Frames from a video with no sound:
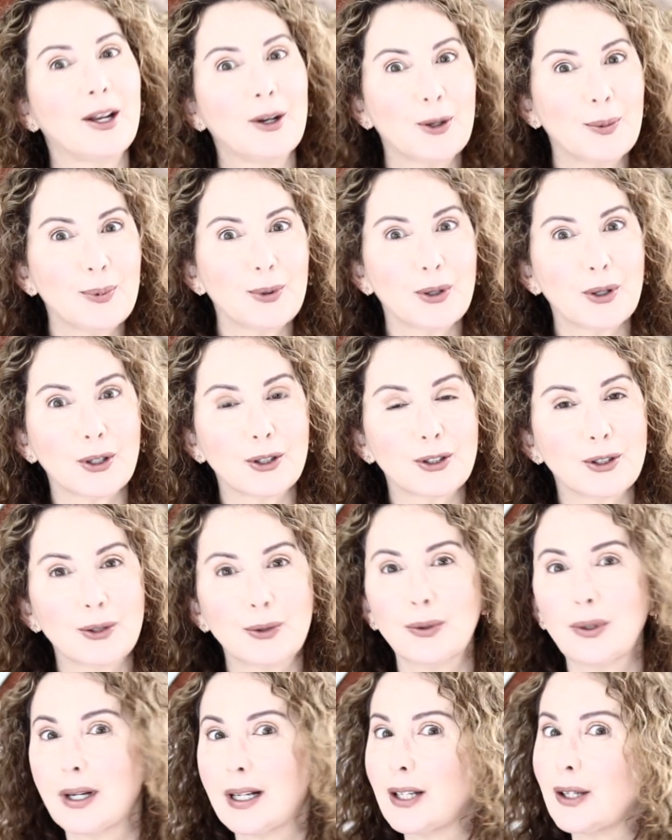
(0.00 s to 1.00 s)
I hope you are
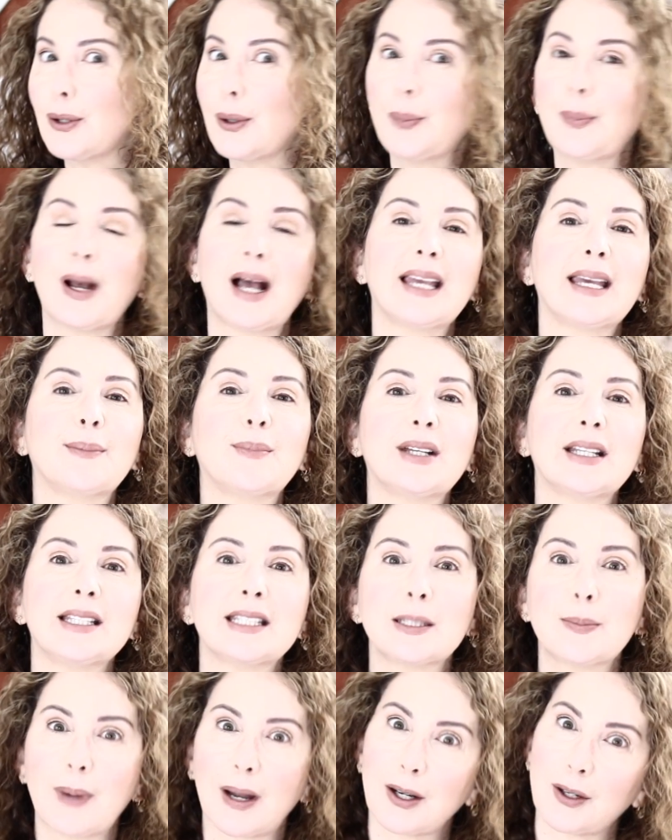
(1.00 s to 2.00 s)
too. I hope I am
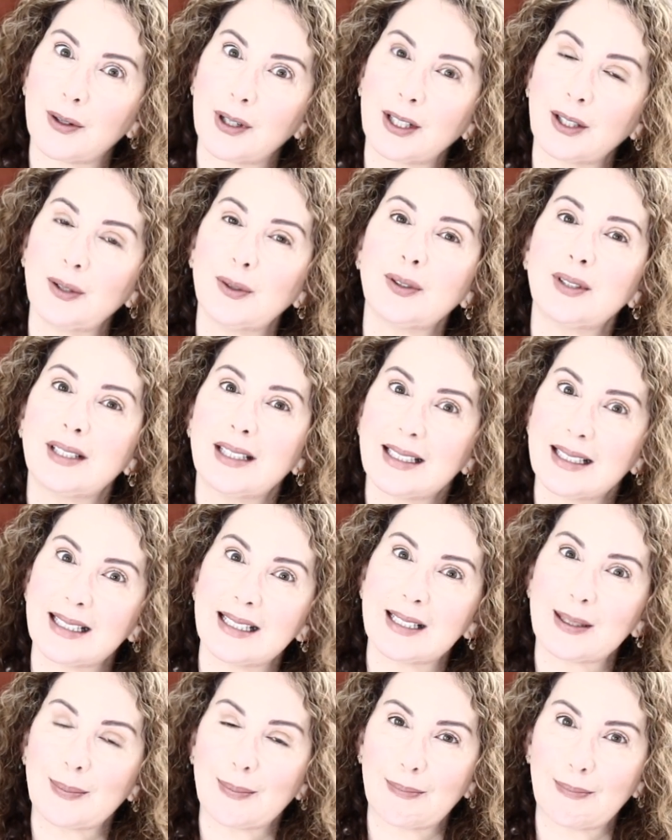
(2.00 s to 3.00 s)
inspiring you. This
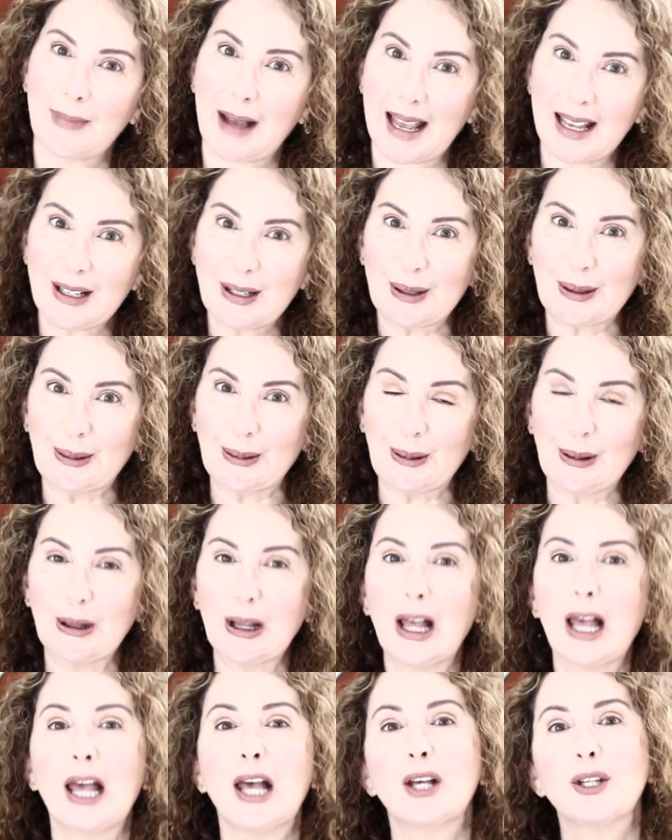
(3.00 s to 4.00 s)
is my goal.